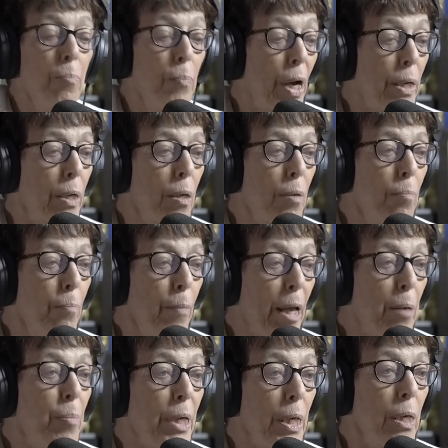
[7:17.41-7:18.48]
but
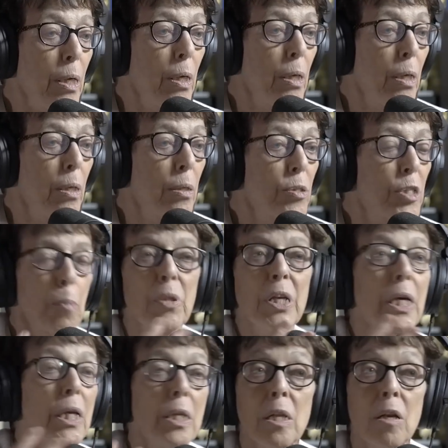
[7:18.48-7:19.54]
maybe
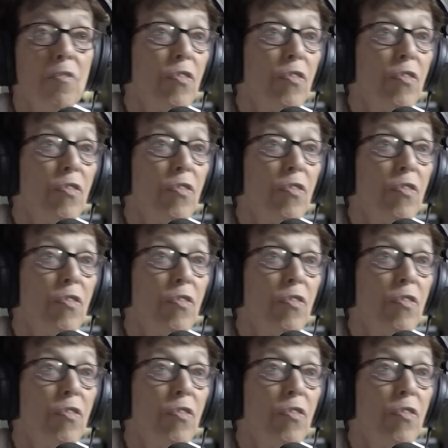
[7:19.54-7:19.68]
something in the